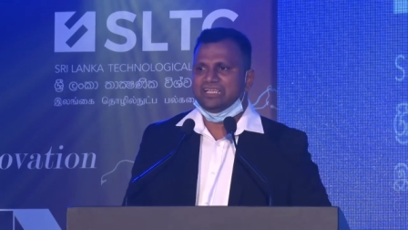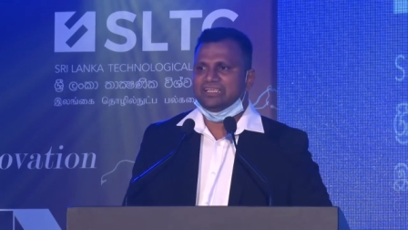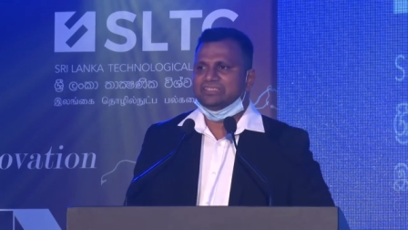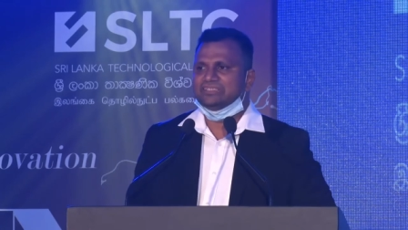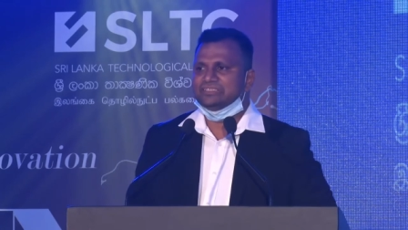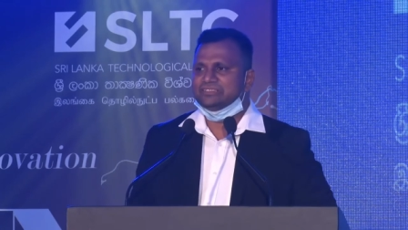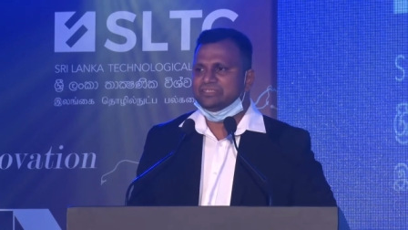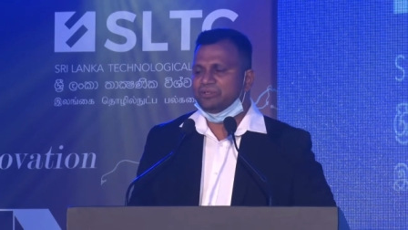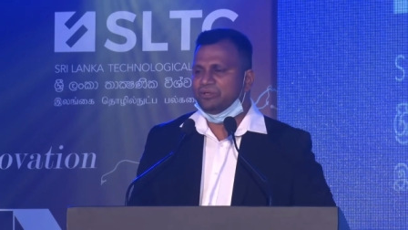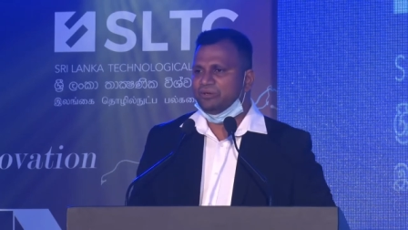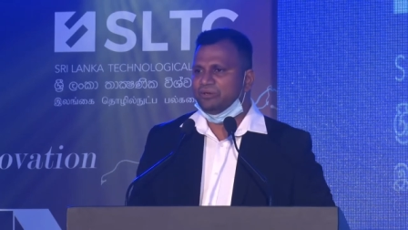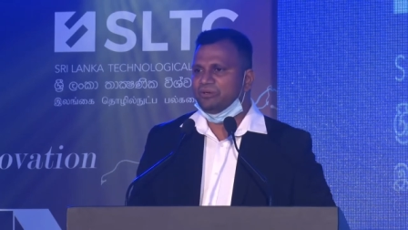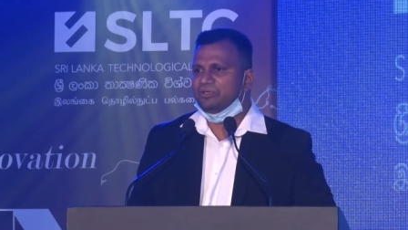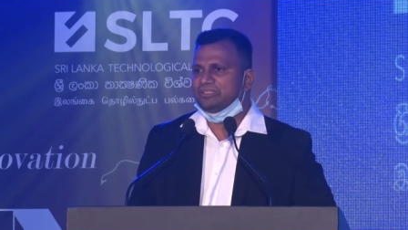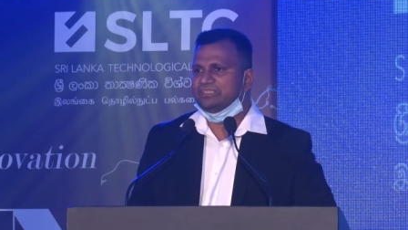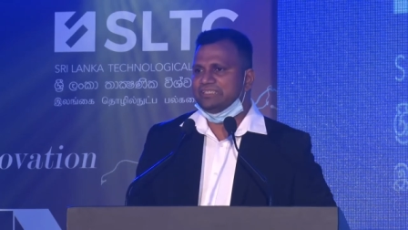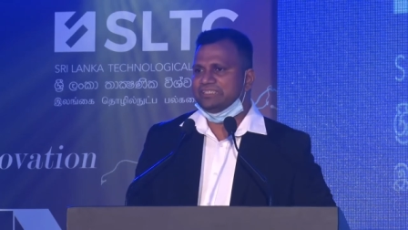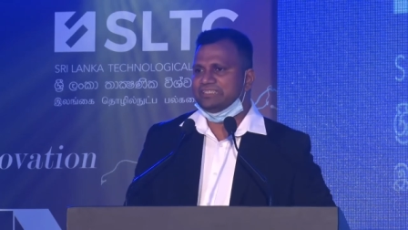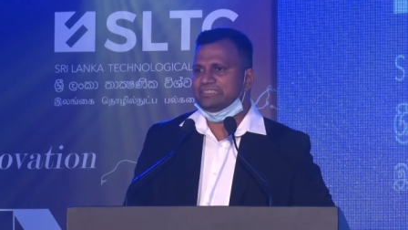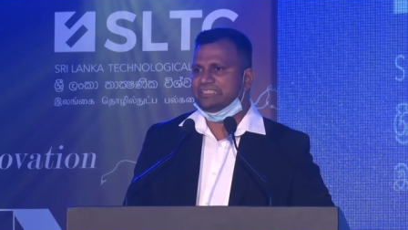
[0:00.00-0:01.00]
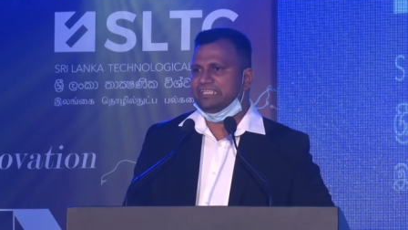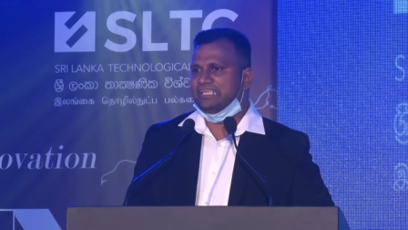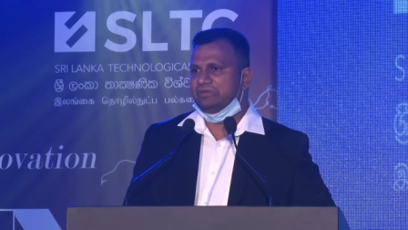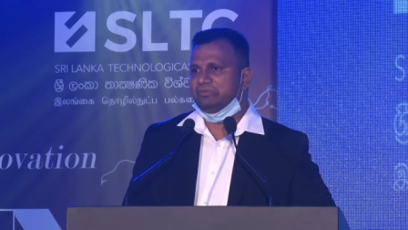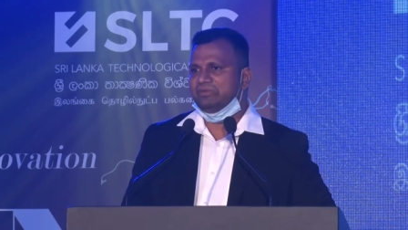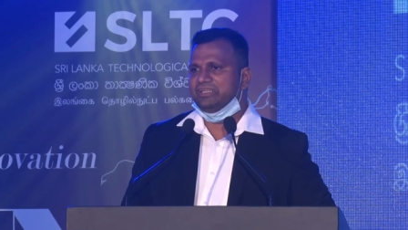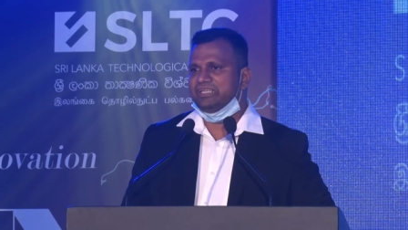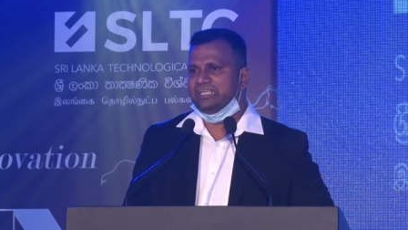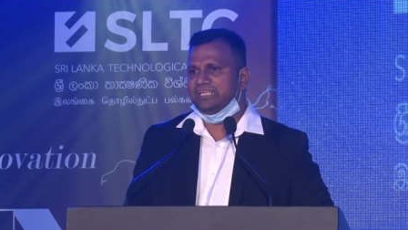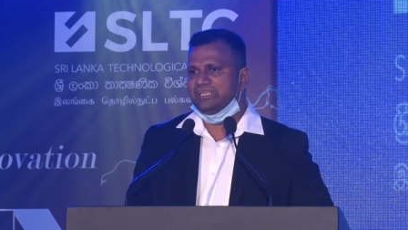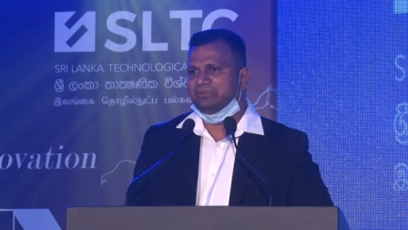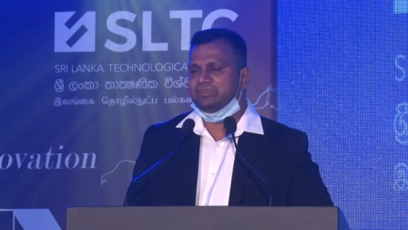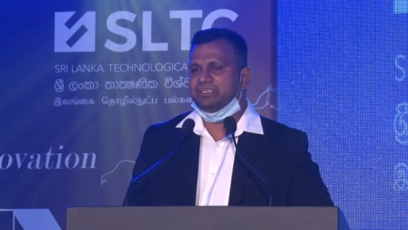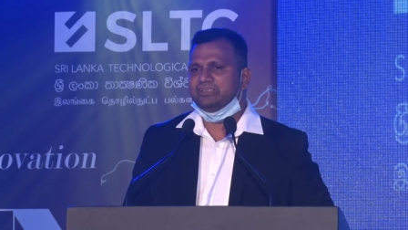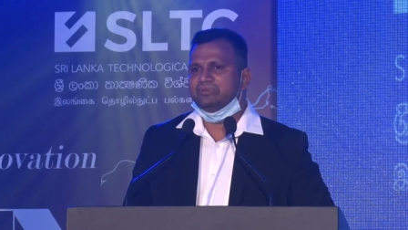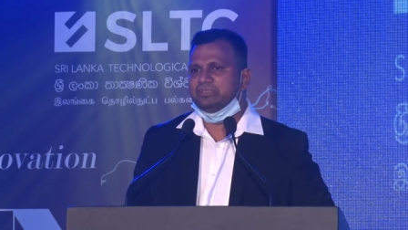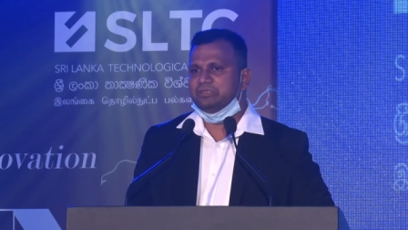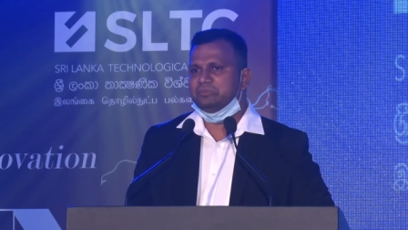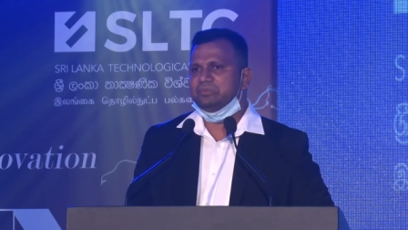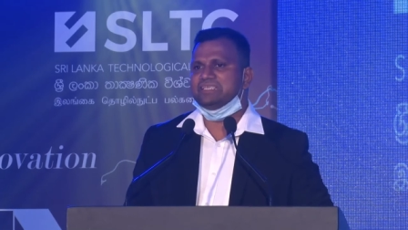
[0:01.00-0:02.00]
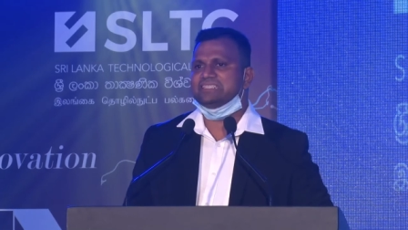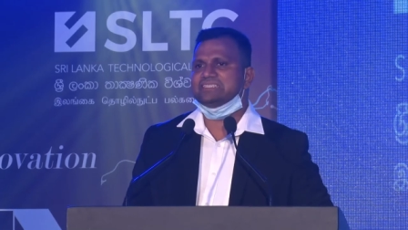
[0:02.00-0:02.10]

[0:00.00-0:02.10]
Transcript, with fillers: So this evening we will be